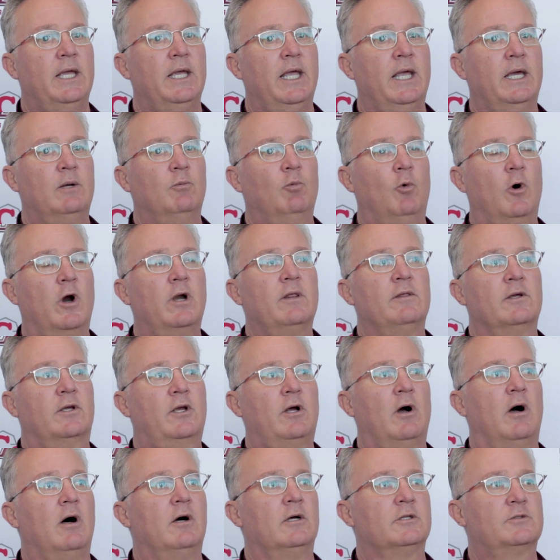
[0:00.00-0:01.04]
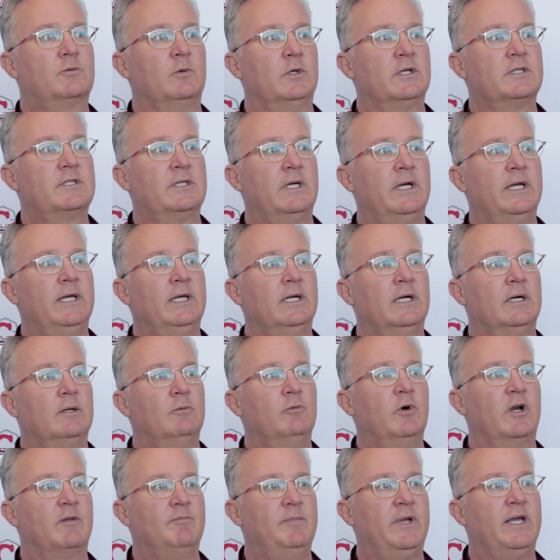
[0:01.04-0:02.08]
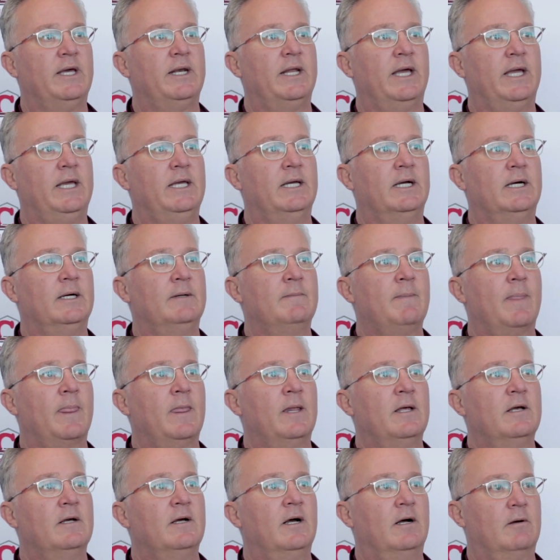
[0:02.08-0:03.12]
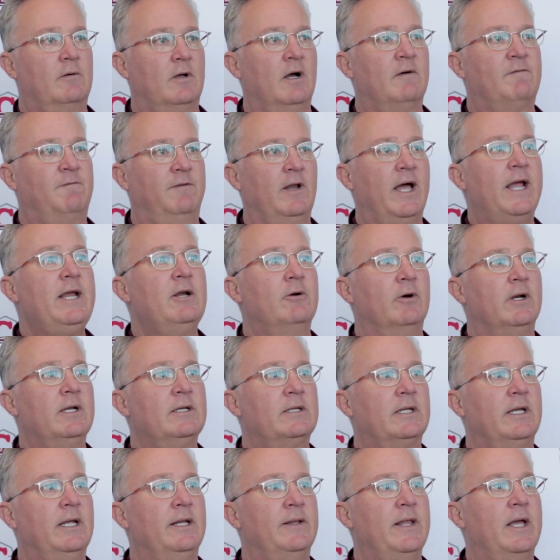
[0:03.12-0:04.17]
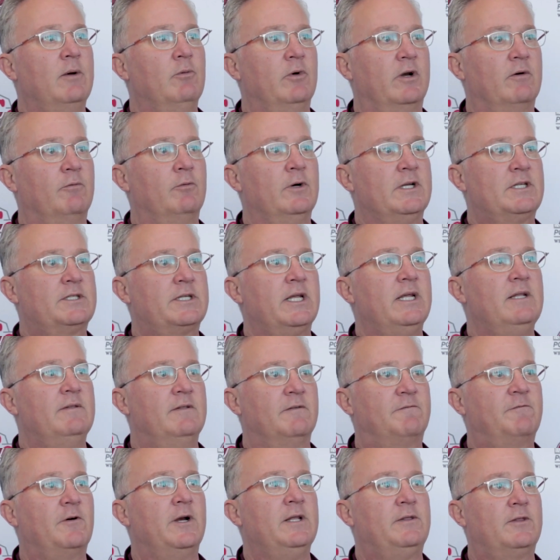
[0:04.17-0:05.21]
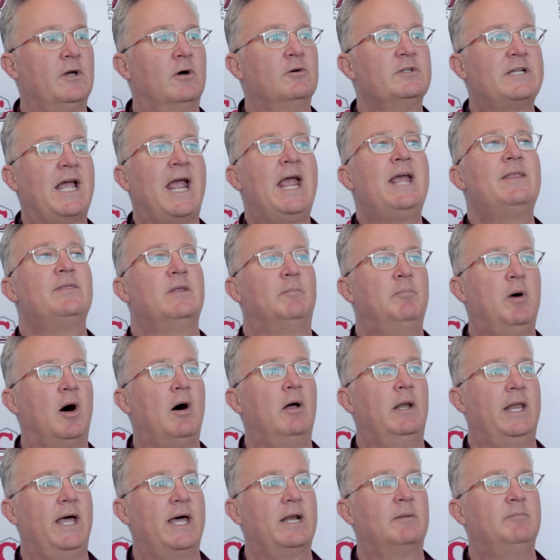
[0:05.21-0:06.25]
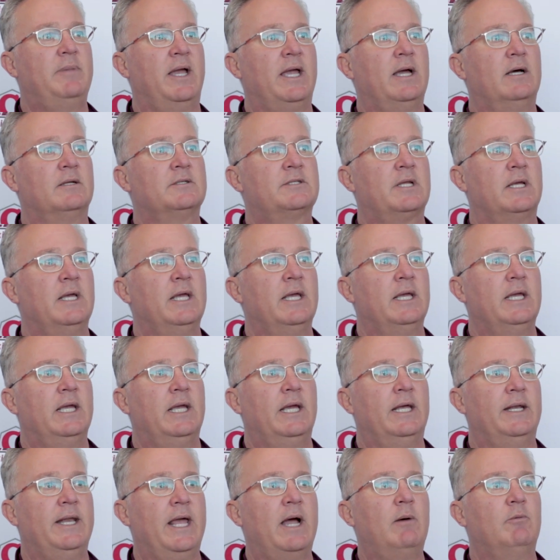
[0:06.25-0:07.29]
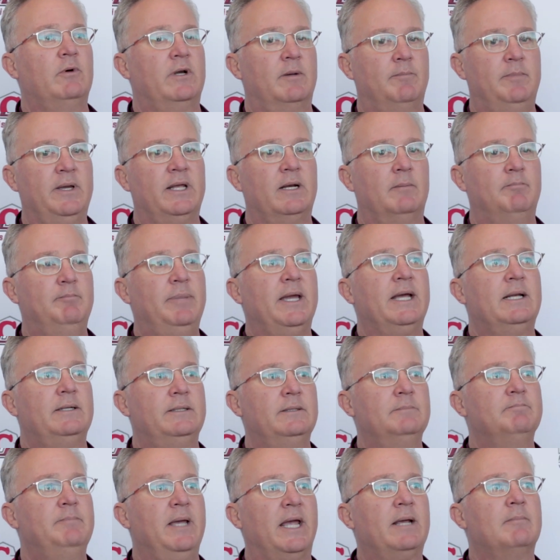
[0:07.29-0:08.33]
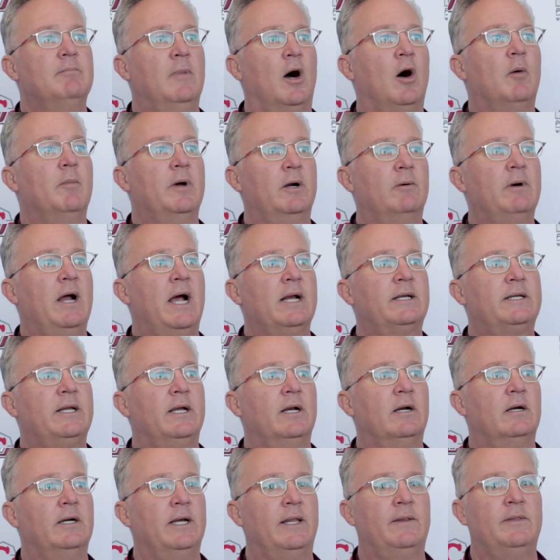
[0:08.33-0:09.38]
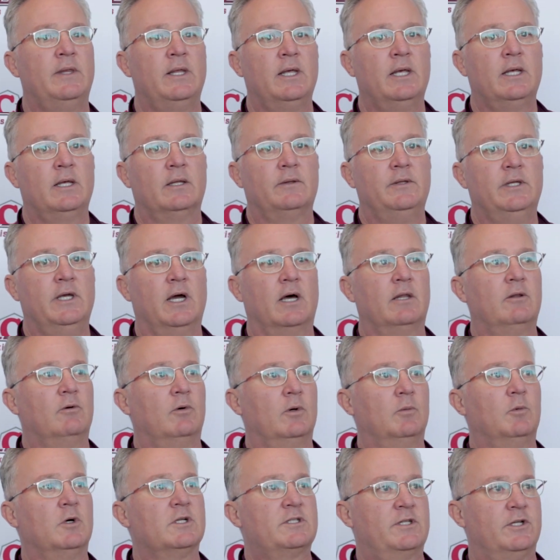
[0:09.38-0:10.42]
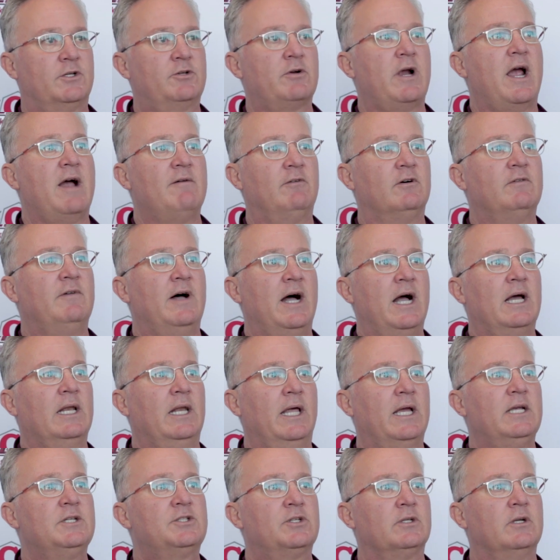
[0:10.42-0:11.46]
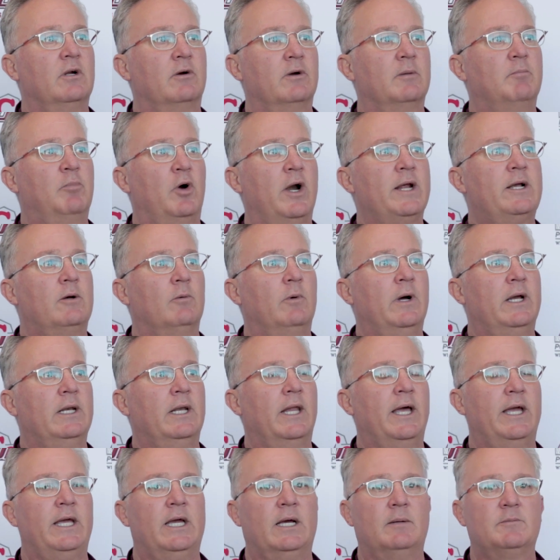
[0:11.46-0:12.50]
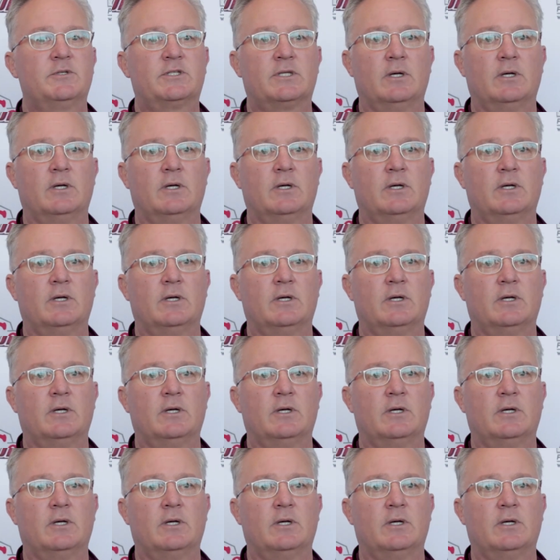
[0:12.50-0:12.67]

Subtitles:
And one of the calls was would have been a flagrant, and they would have received the free throws and the ball out of bounds. And that would have been a big, big moment right there. And then the other one was the travel violation on a breakaway layup.